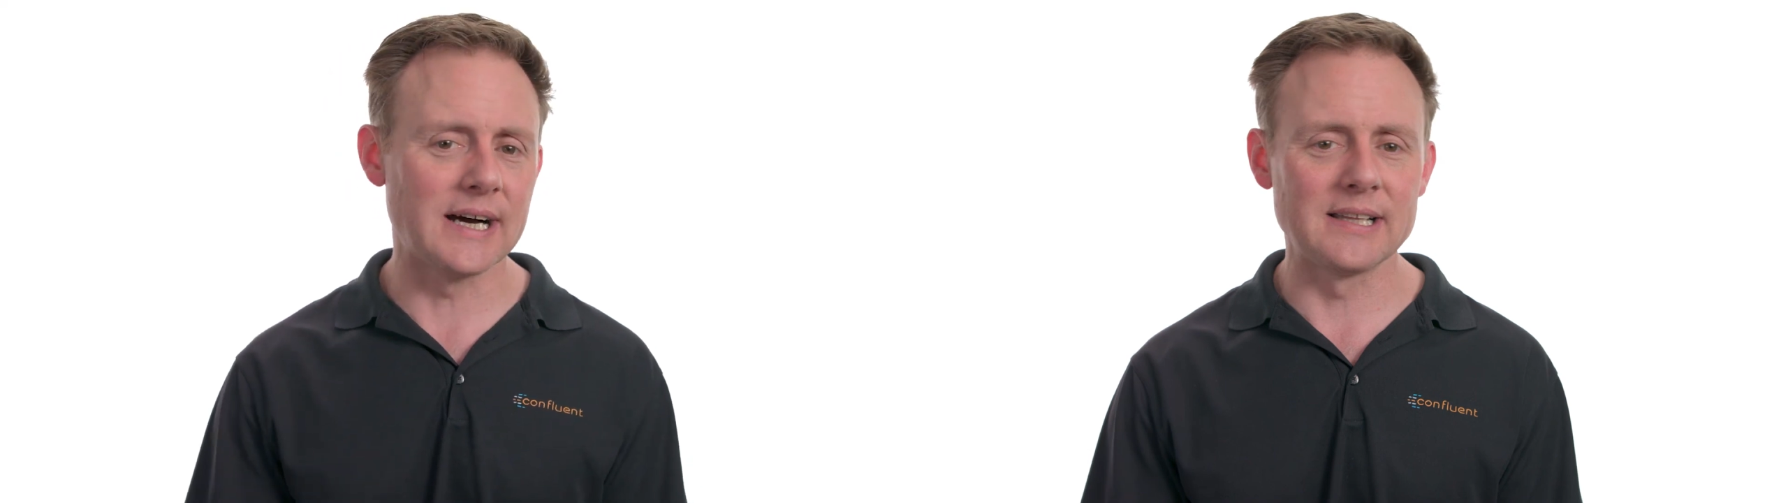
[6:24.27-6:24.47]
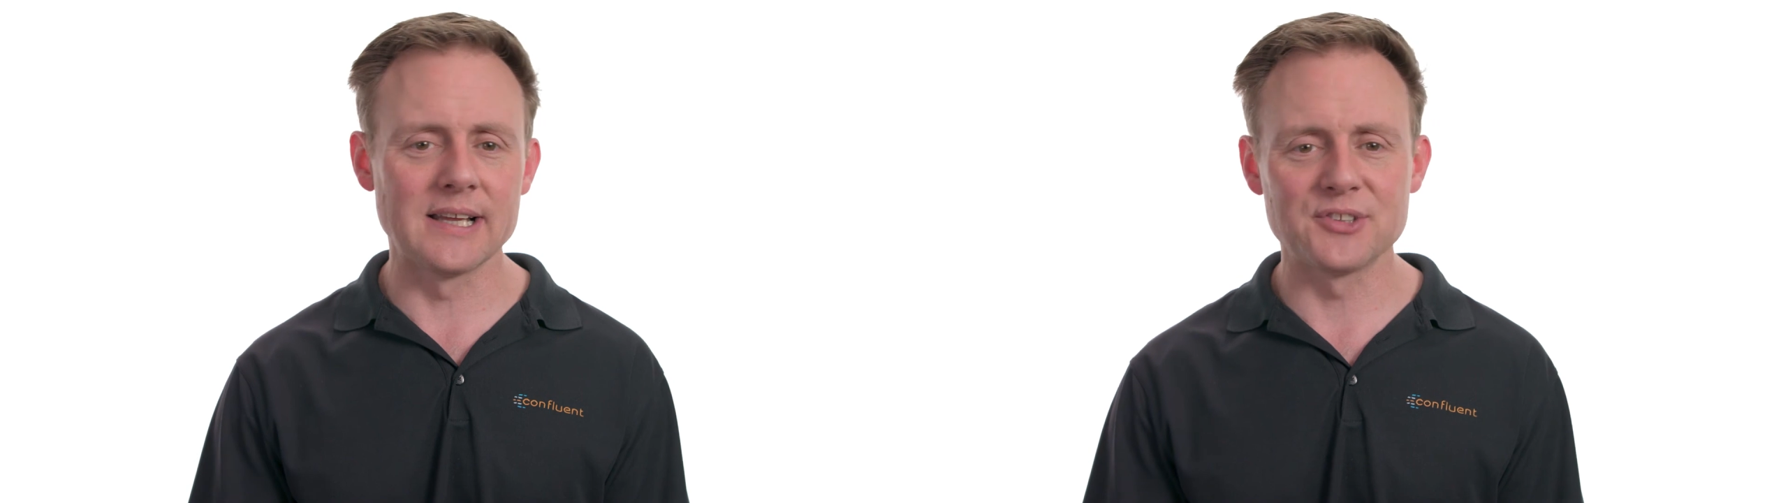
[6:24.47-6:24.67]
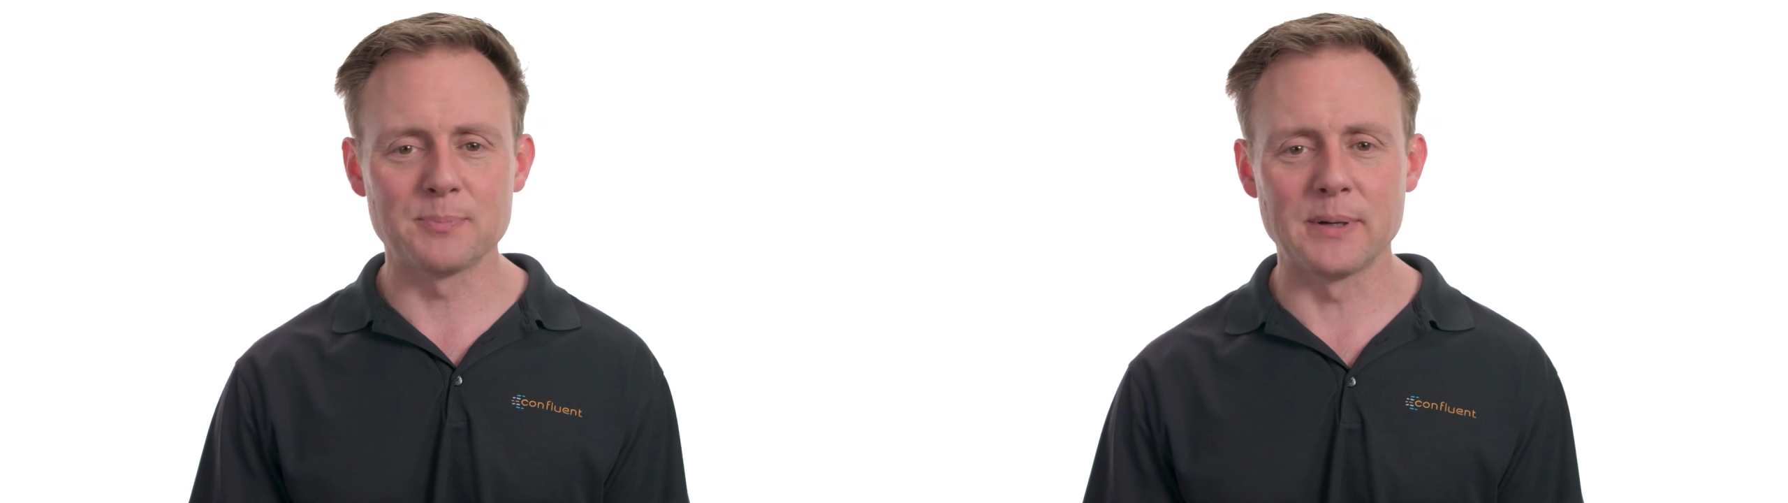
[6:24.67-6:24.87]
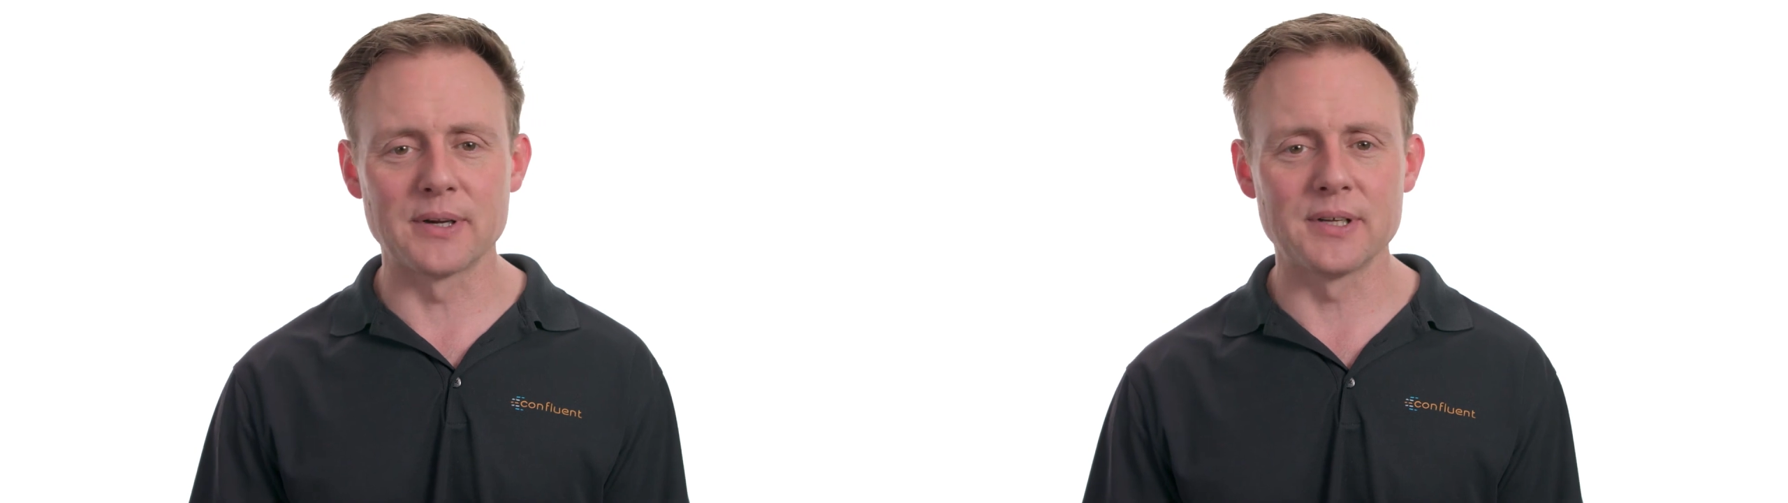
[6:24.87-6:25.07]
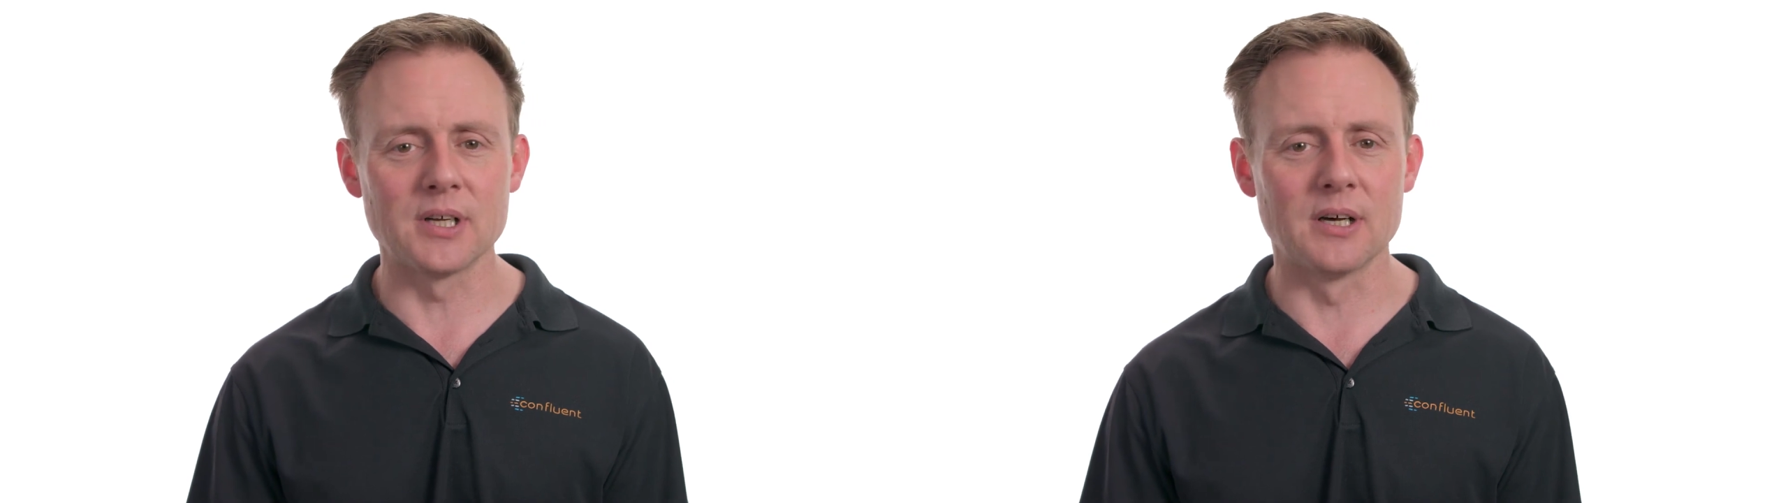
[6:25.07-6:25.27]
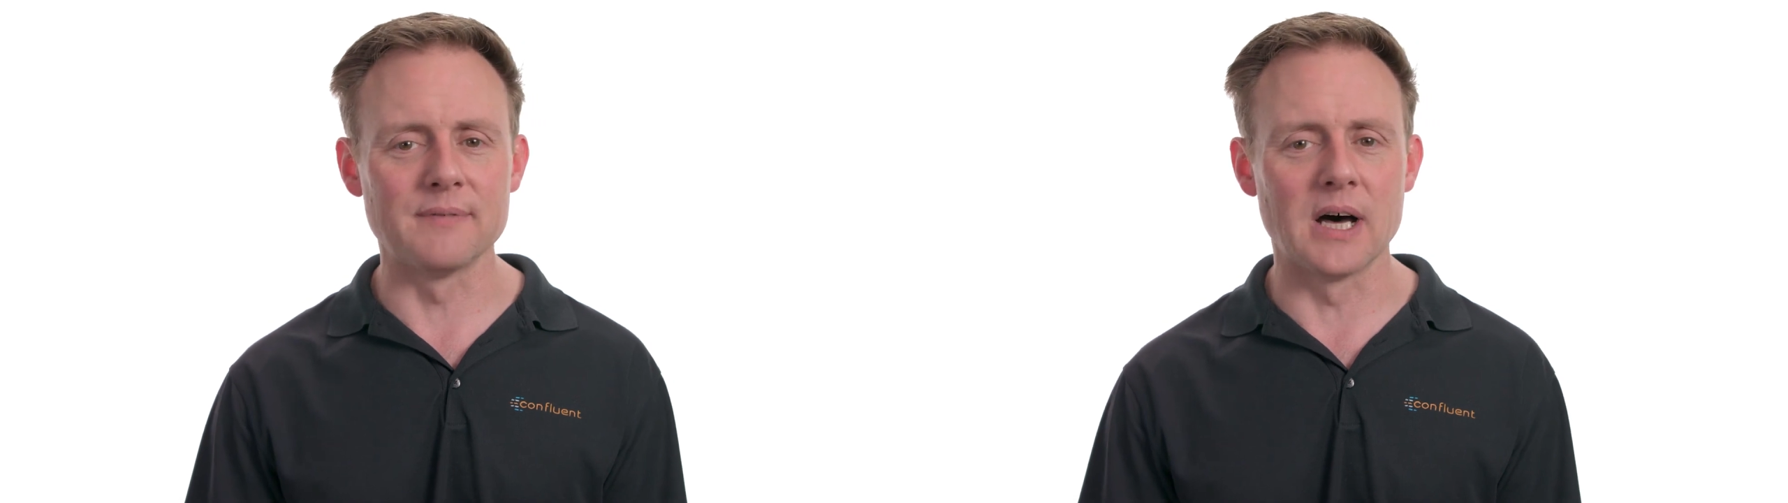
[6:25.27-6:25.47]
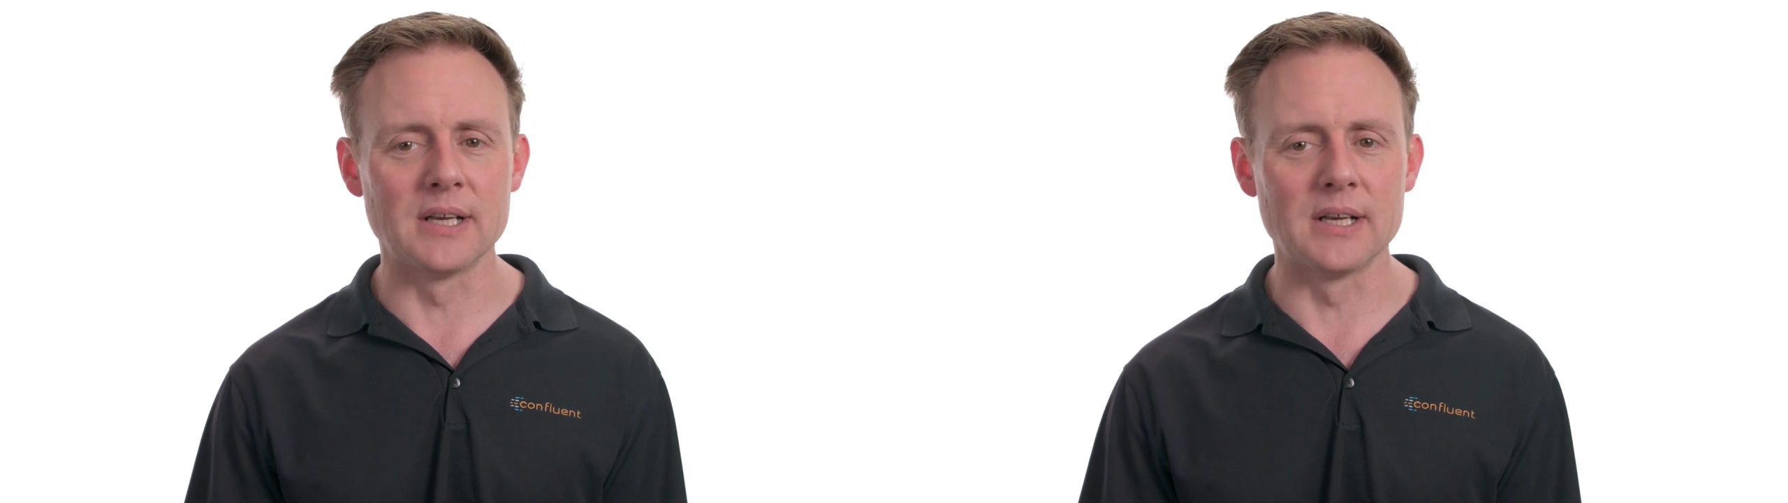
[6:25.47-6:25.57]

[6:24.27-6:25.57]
highlights period of